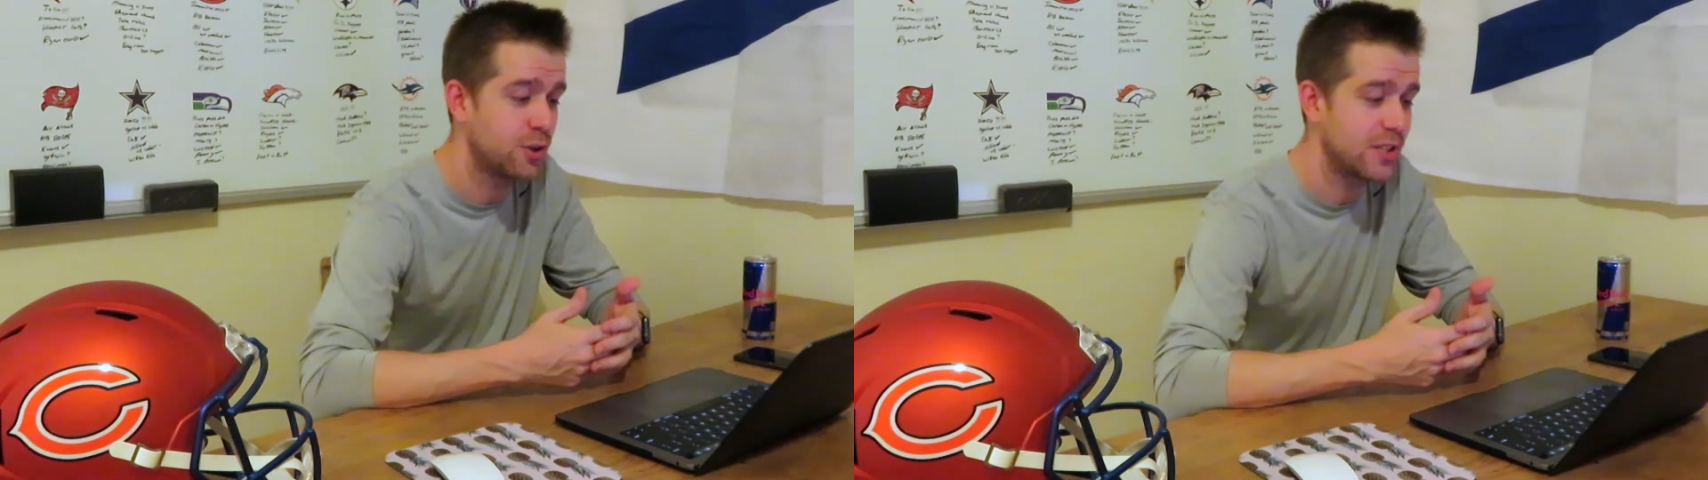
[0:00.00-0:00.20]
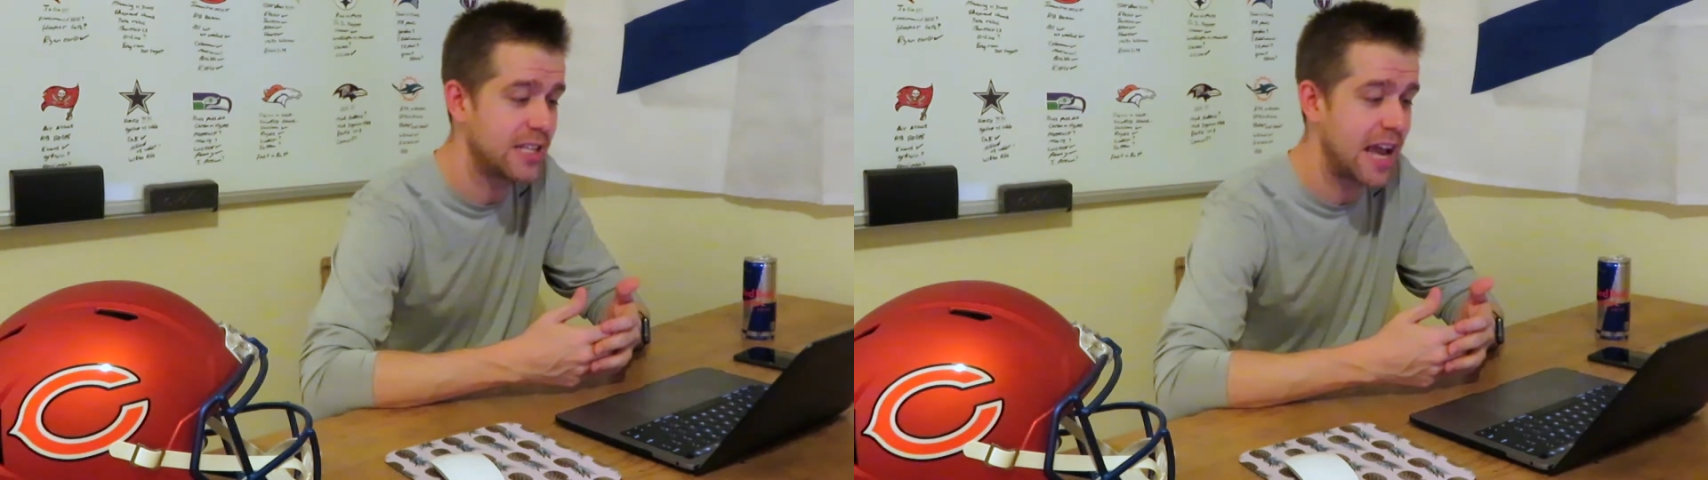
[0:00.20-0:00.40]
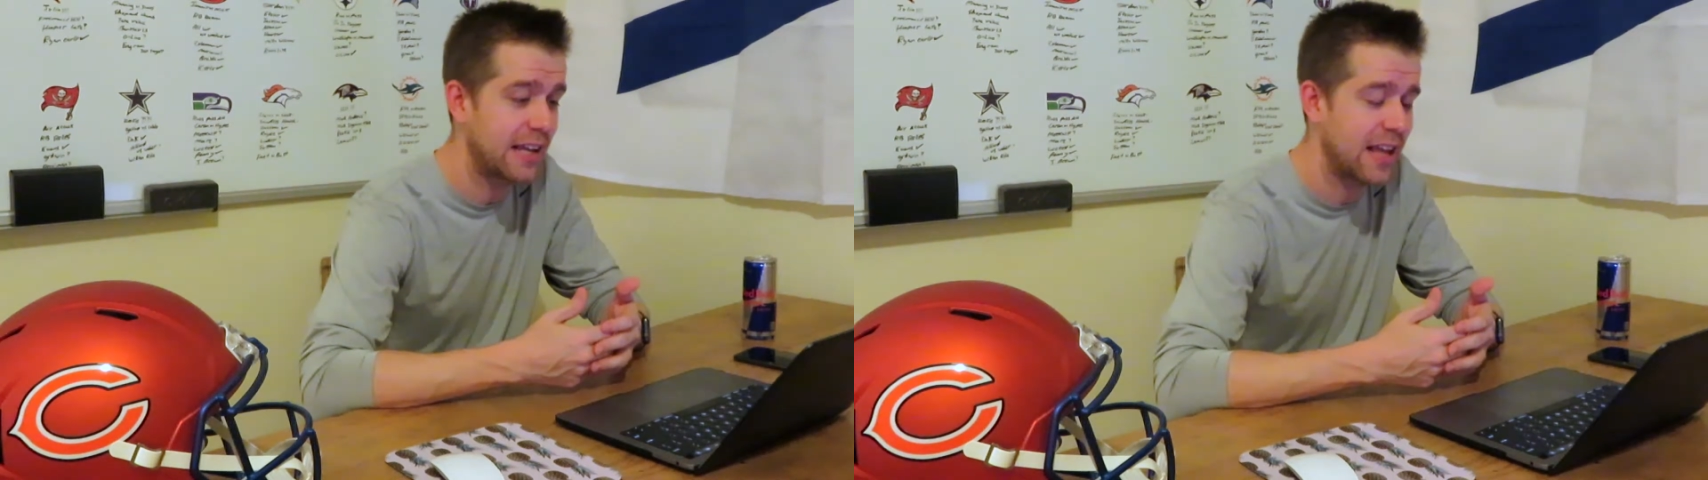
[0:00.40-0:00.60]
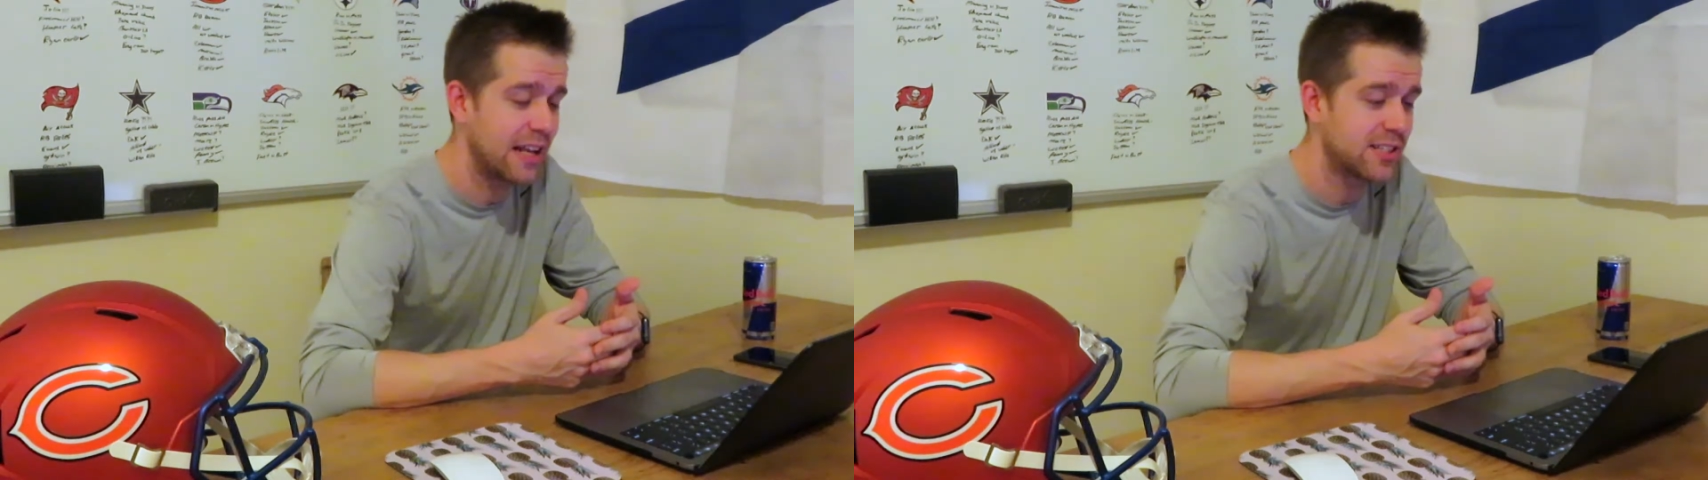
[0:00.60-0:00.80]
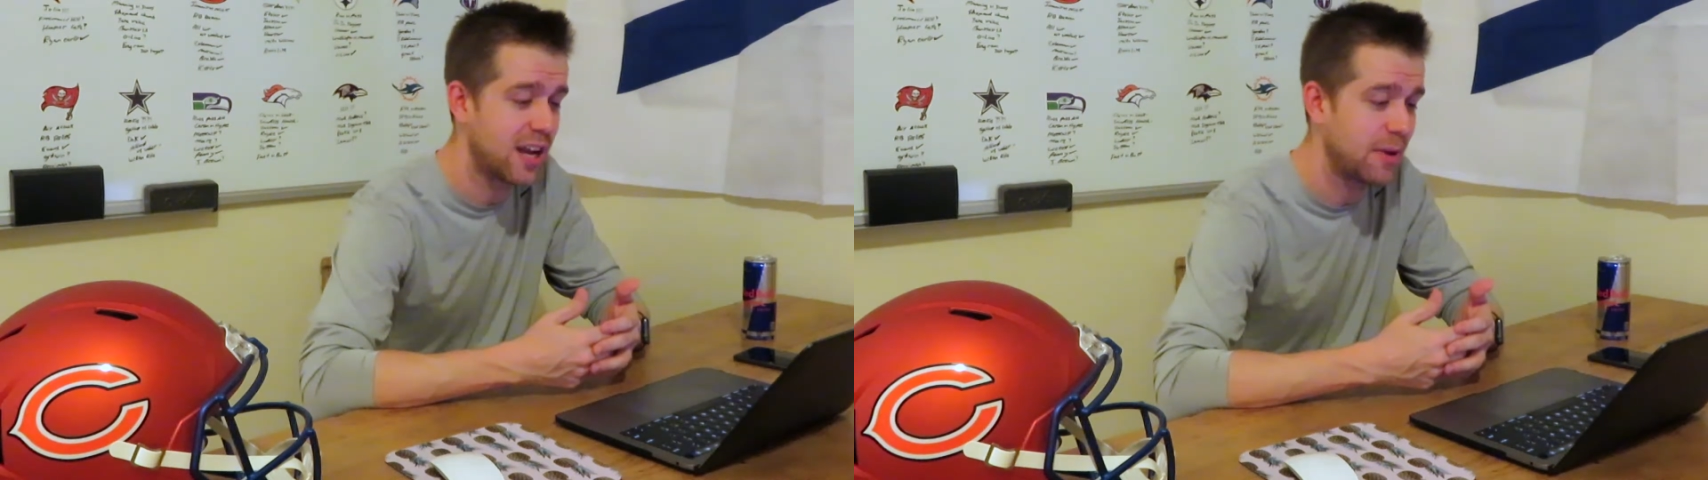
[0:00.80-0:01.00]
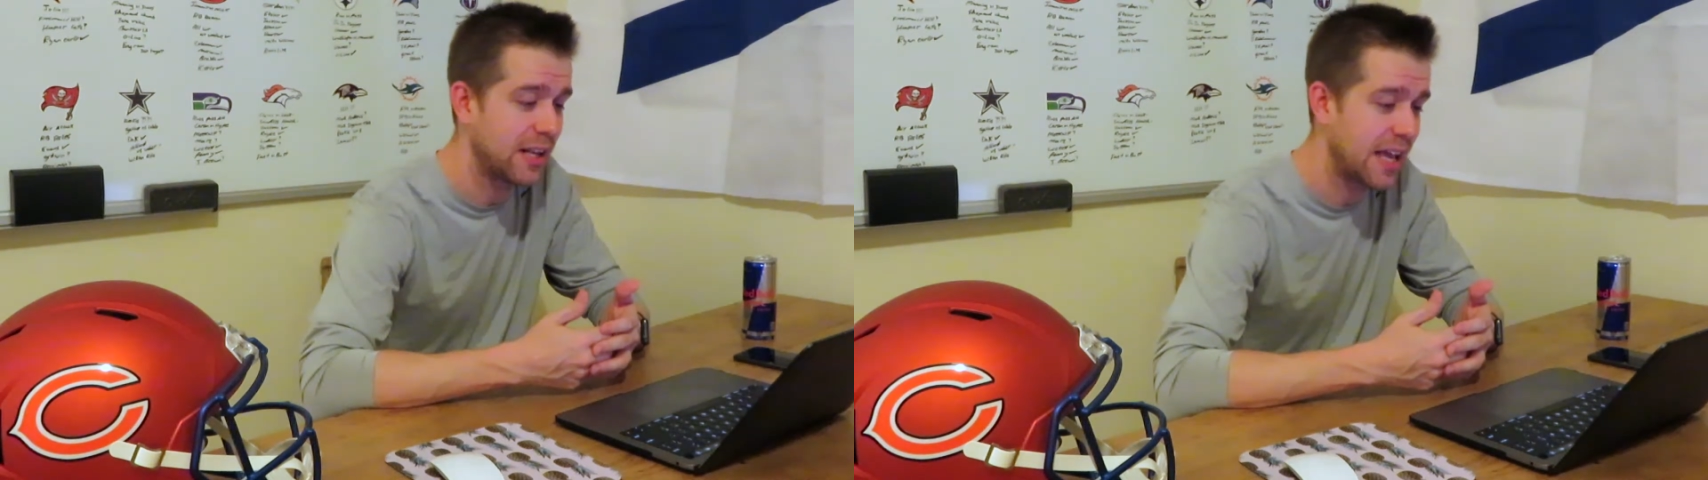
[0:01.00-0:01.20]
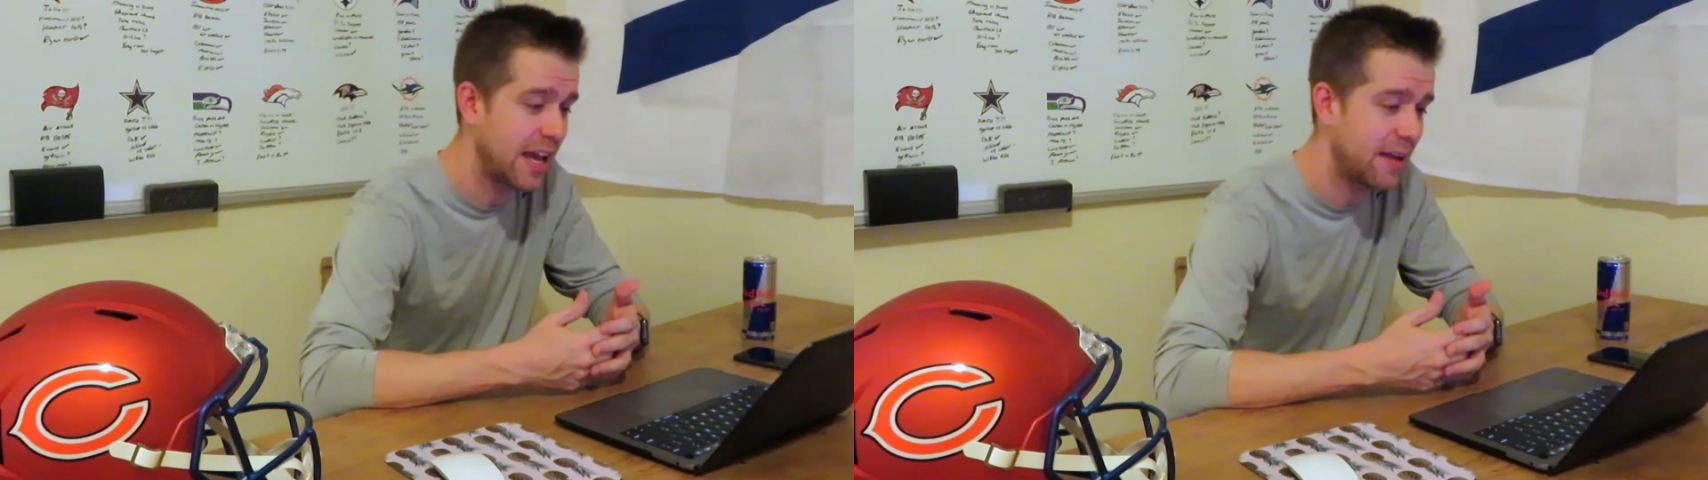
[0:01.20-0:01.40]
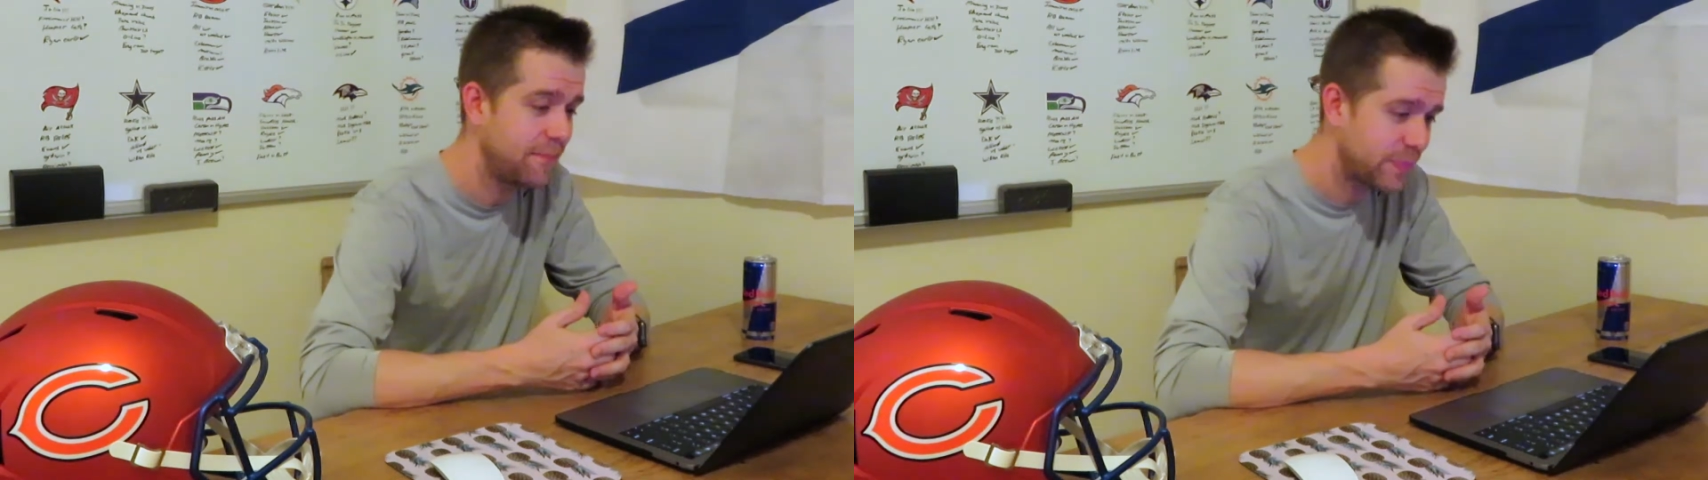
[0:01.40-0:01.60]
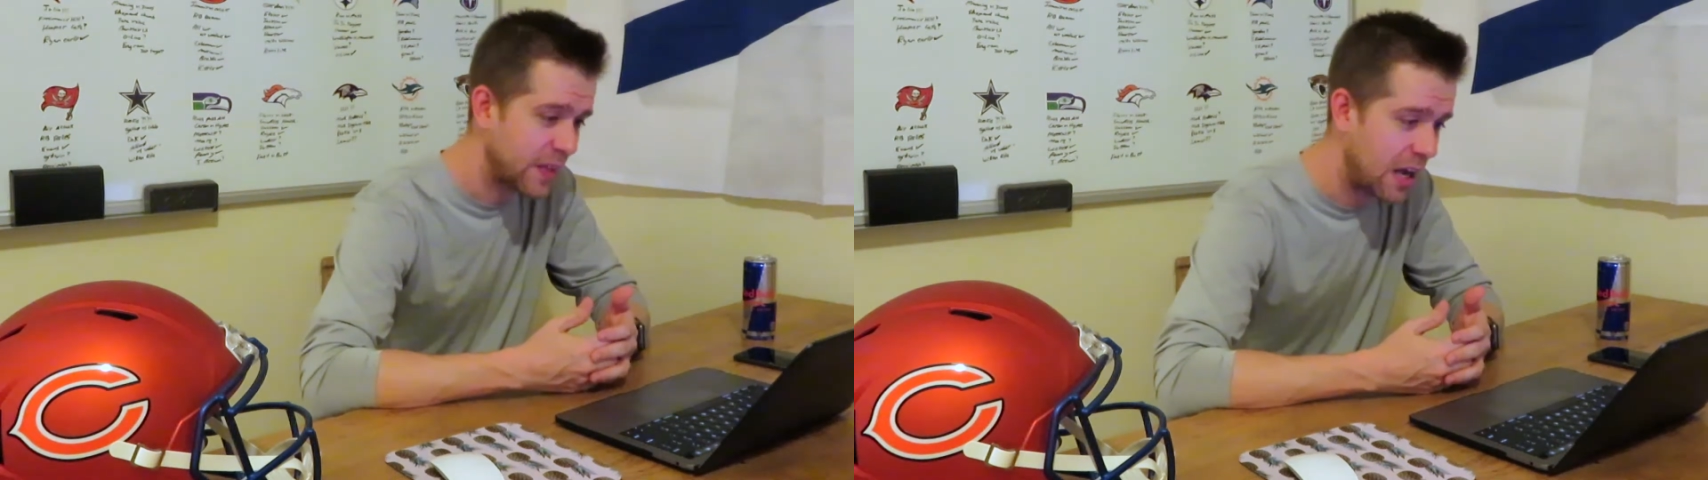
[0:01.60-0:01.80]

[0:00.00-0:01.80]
to attack that assignment again.